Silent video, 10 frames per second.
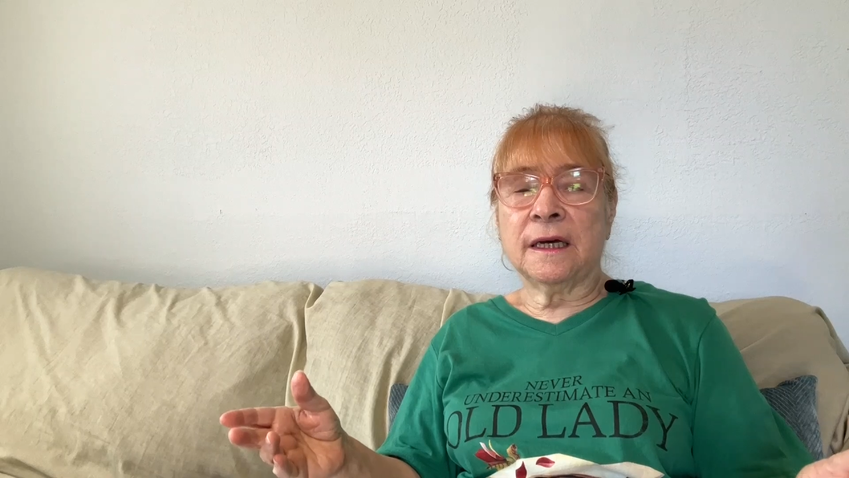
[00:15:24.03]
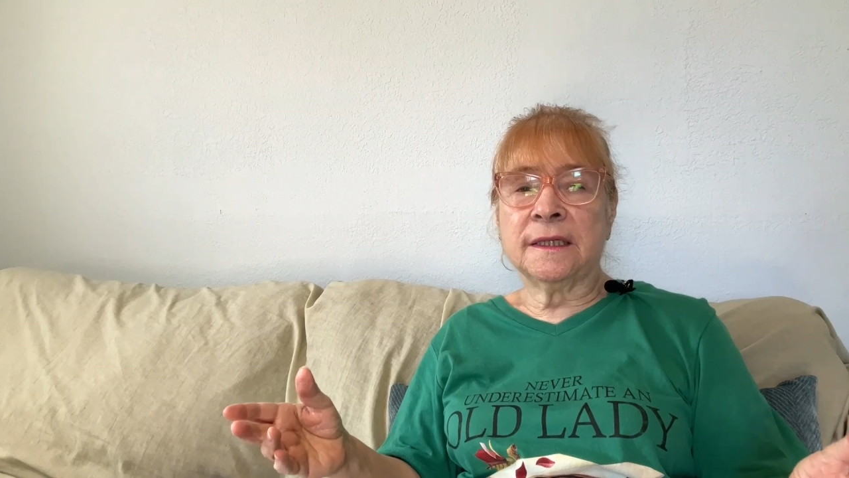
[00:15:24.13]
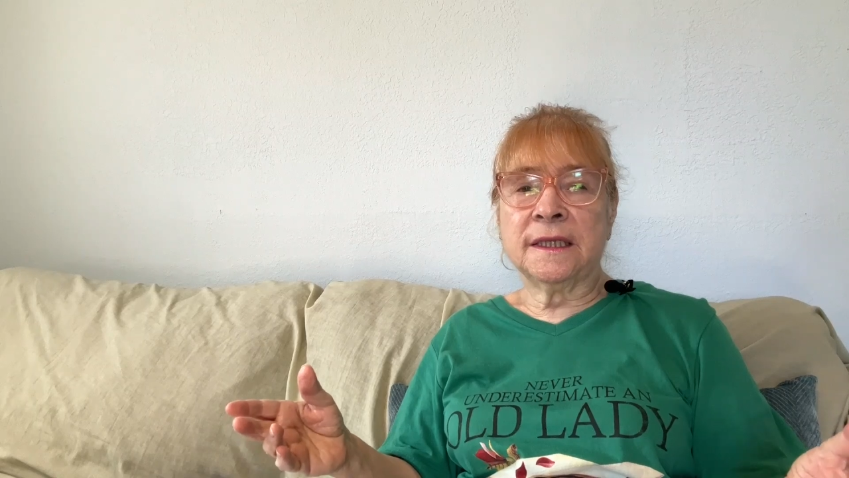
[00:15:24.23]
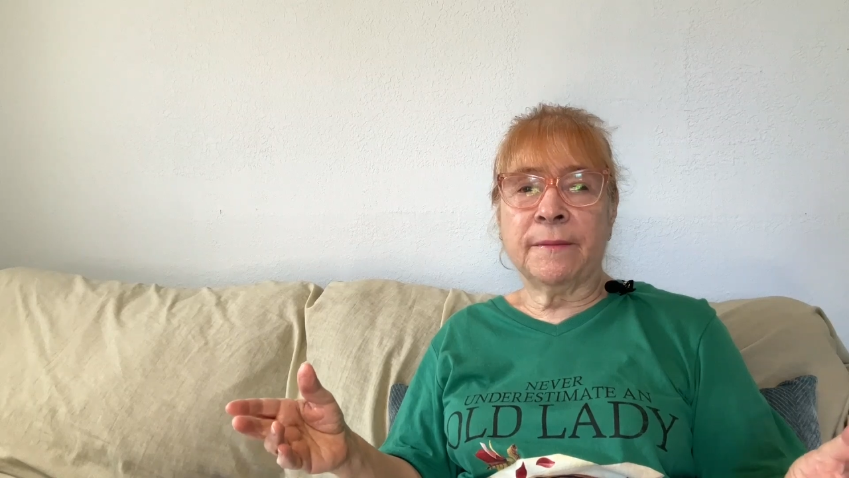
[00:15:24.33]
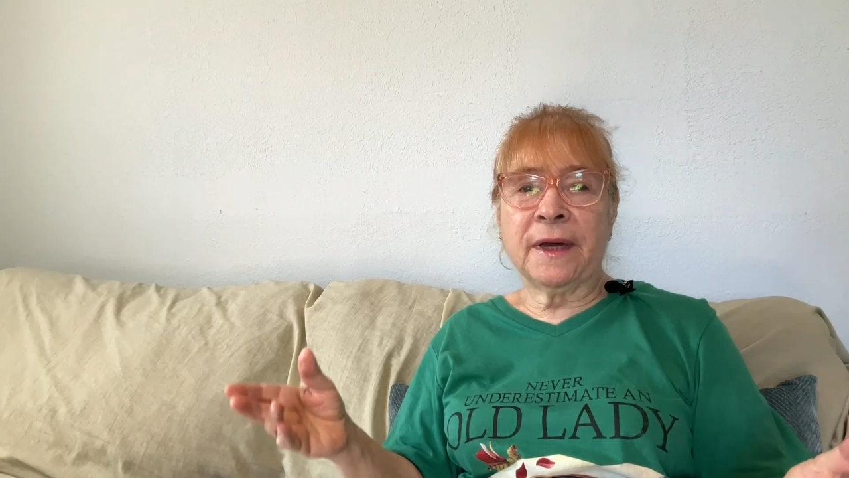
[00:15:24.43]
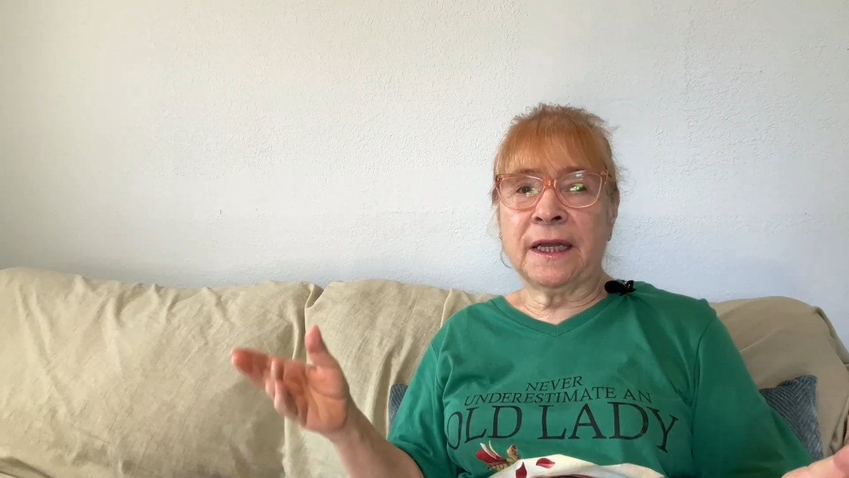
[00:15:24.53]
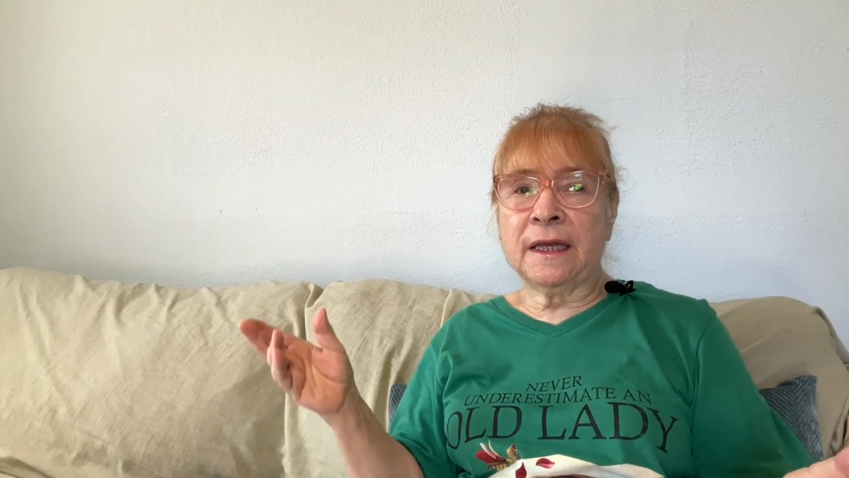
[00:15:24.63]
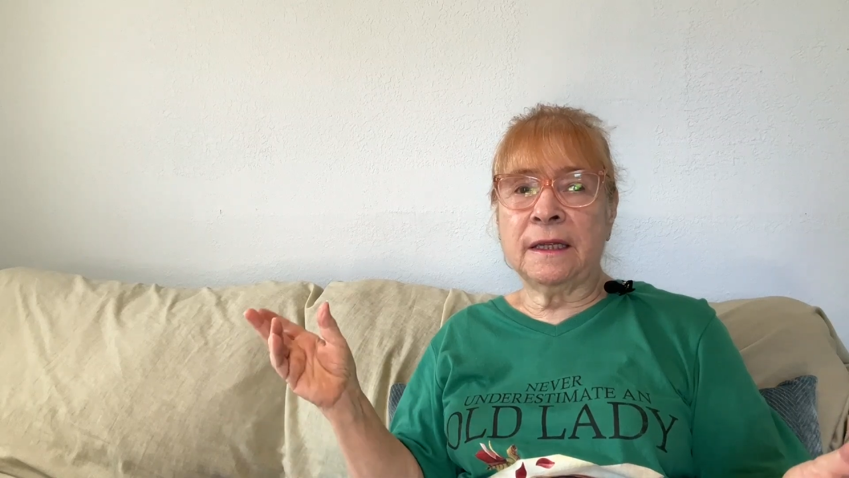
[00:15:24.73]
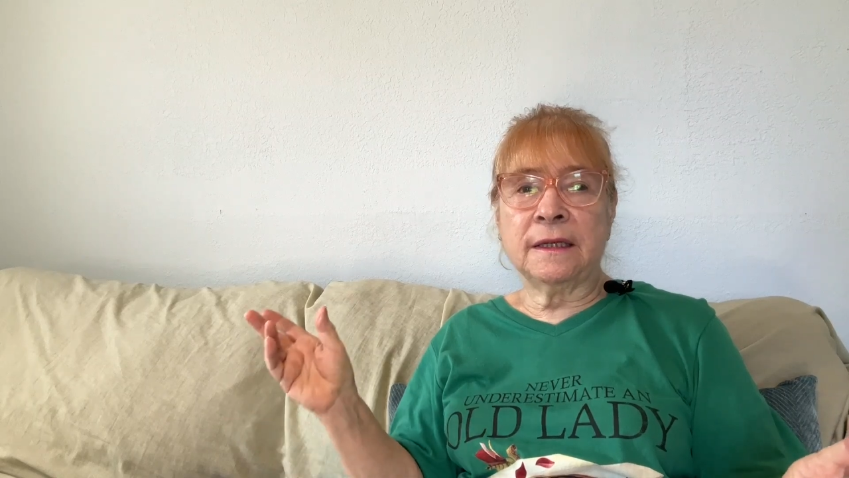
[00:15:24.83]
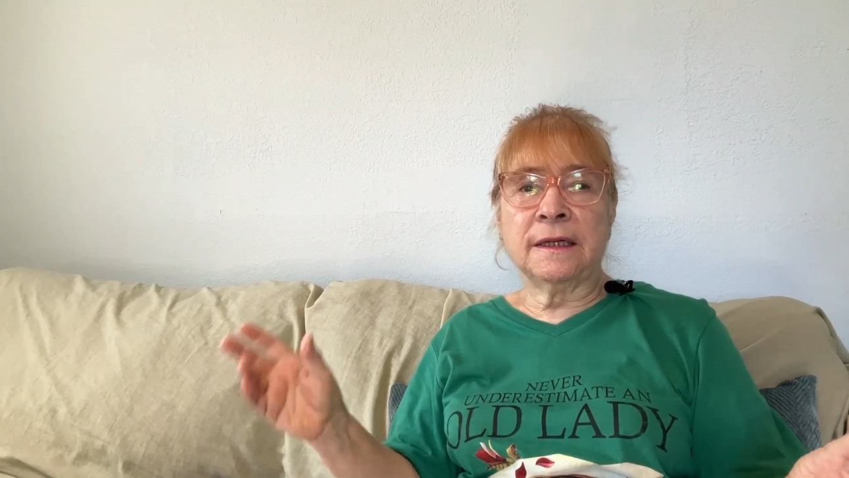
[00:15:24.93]

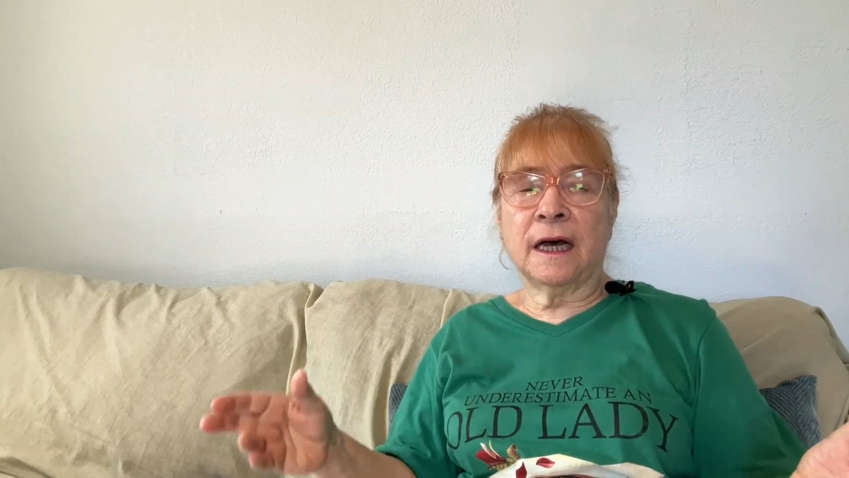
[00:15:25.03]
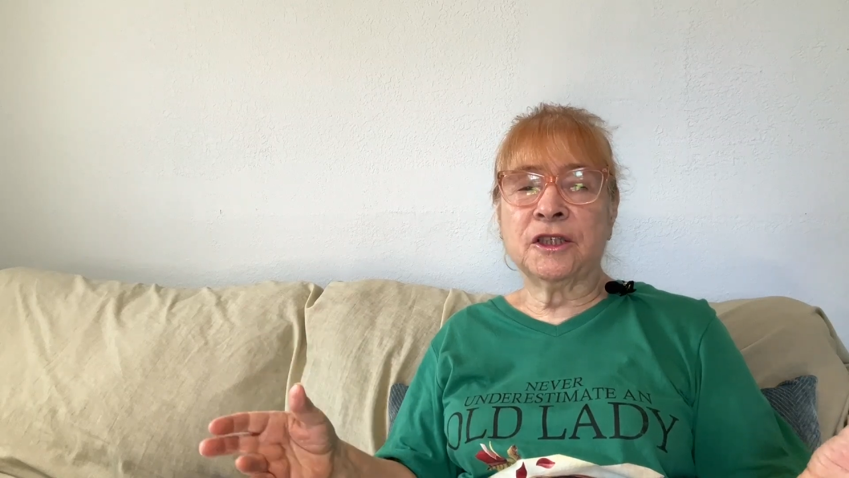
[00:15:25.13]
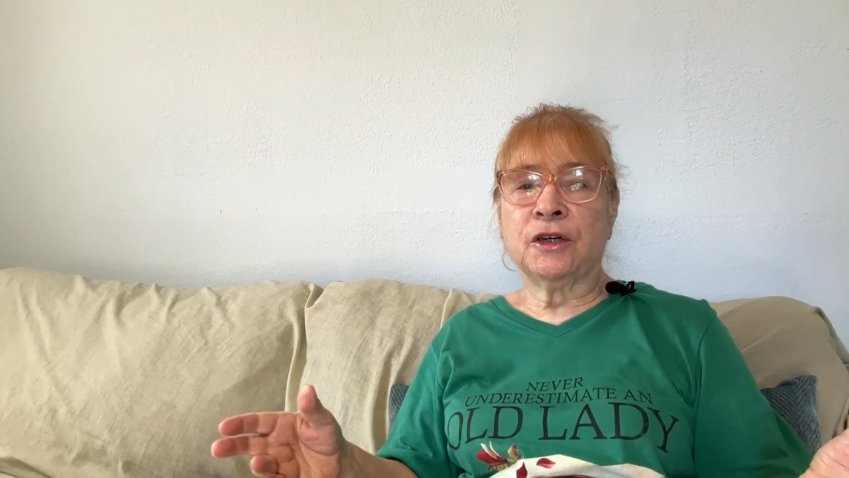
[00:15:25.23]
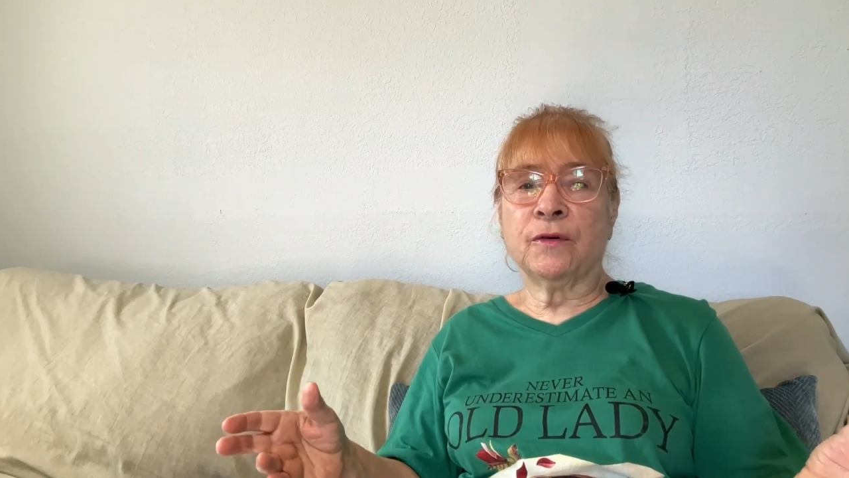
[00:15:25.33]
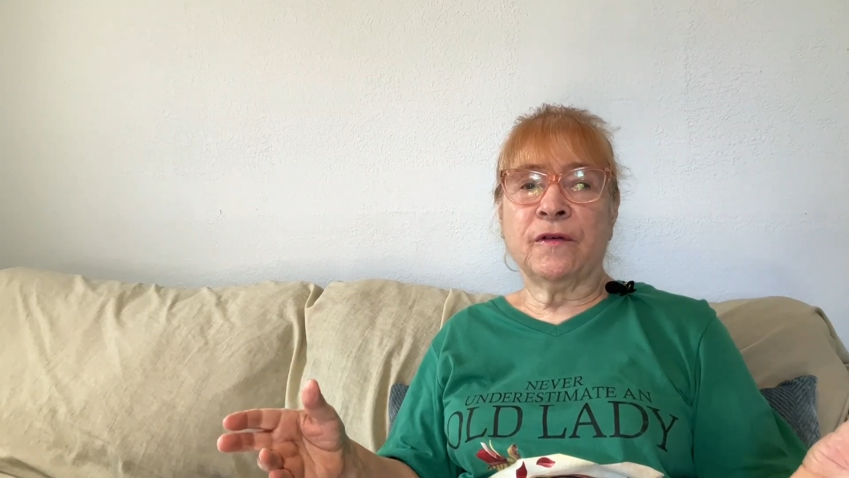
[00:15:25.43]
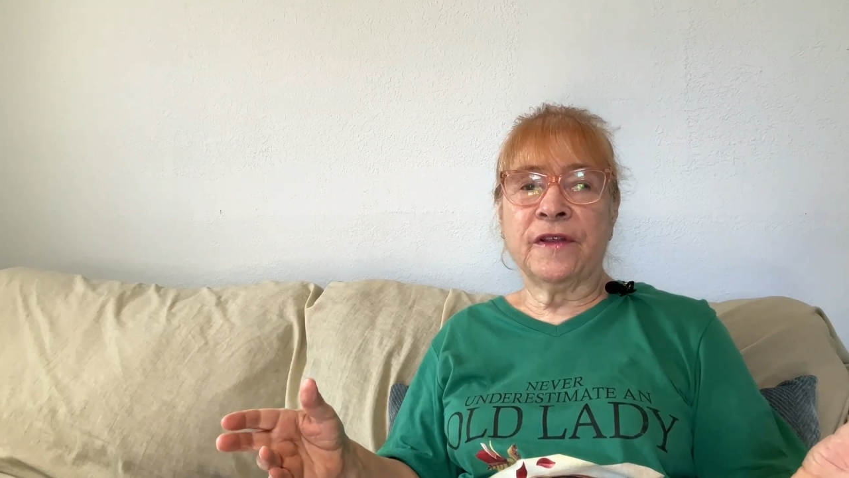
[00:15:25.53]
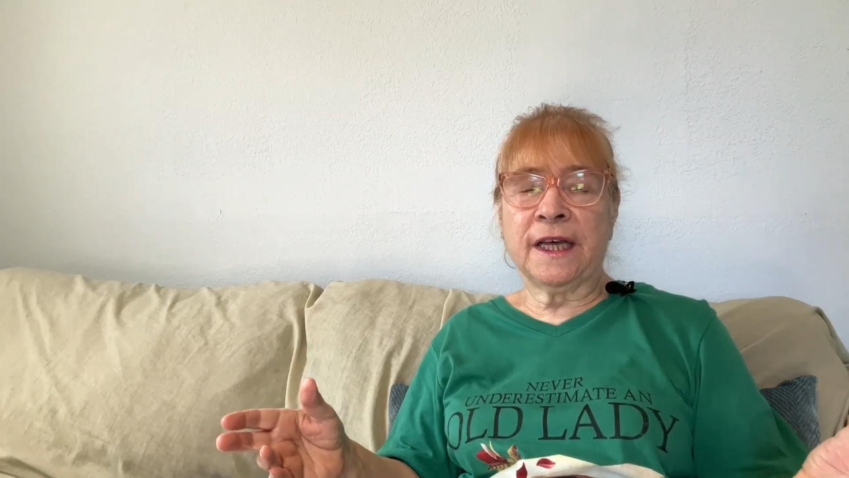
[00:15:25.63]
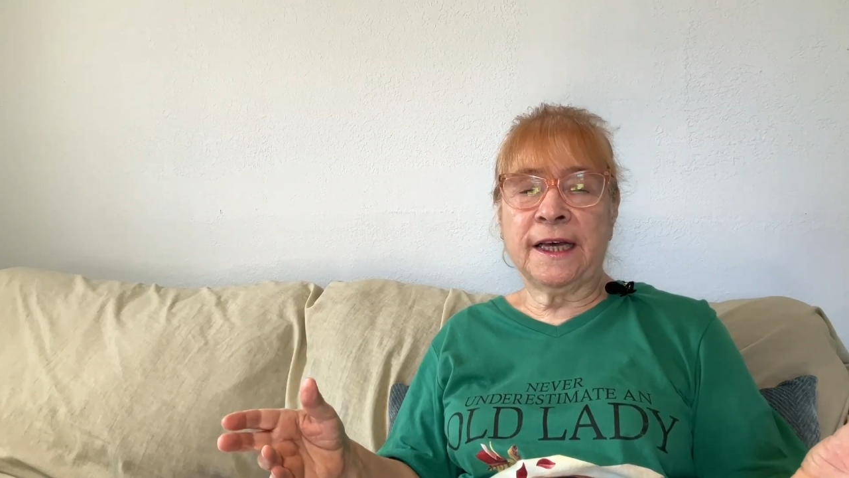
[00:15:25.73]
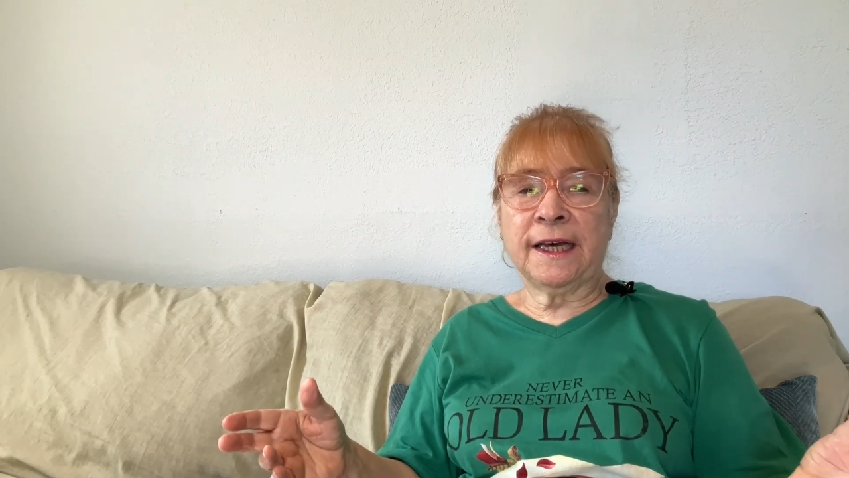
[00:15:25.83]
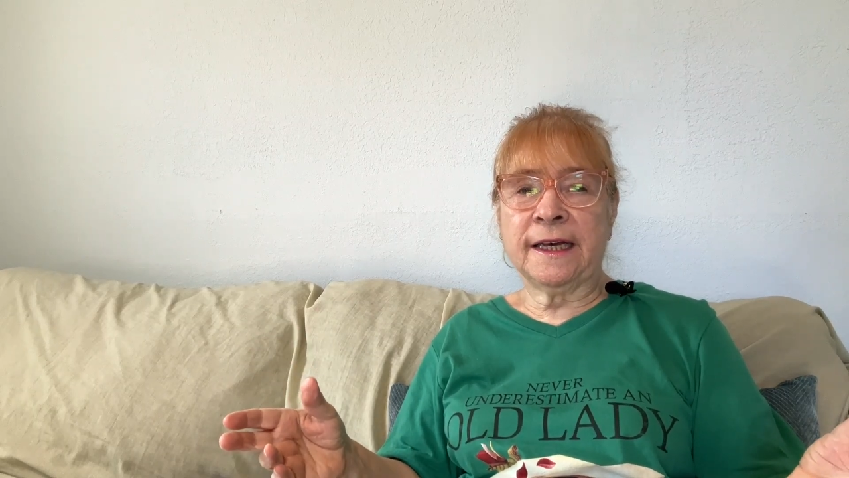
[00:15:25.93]
Somebody knocked her over
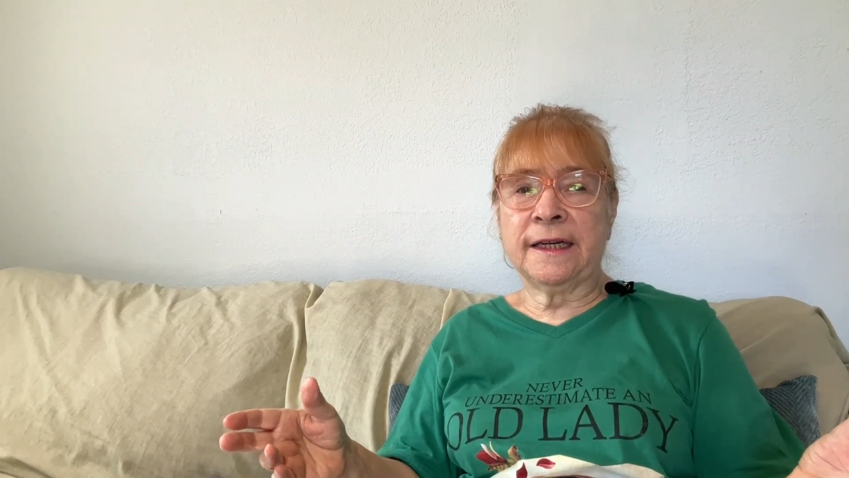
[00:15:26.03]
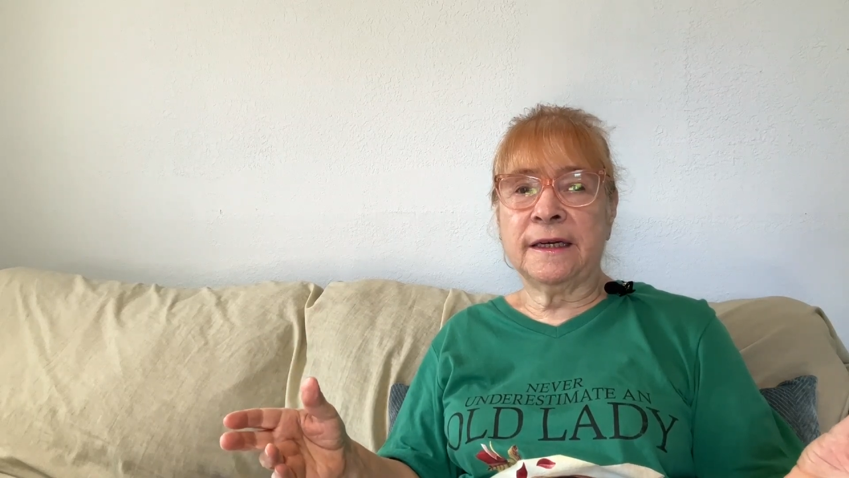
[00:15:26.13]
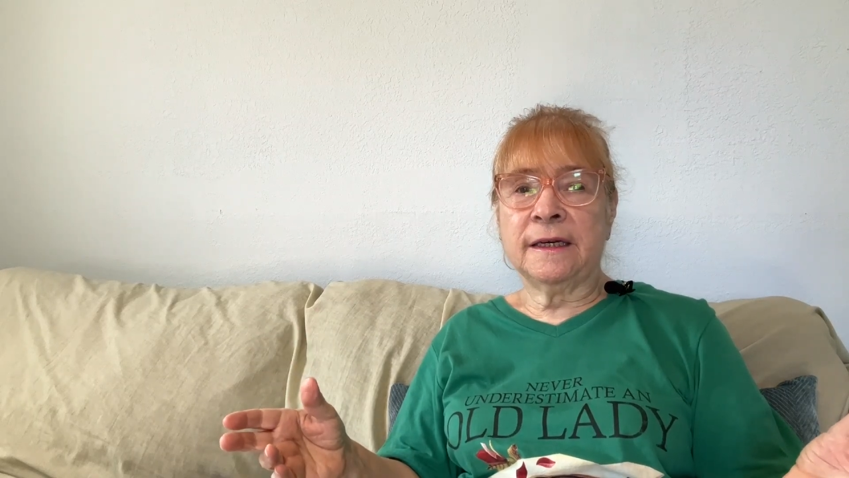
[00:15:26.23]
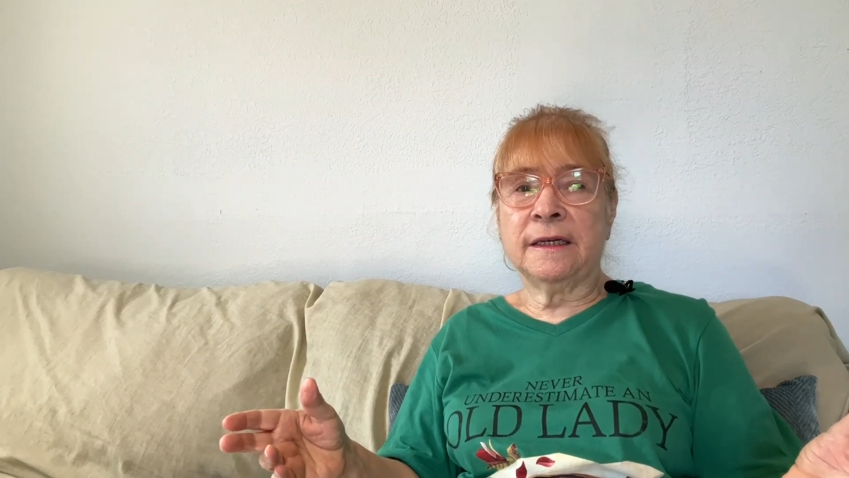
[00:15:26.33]
the head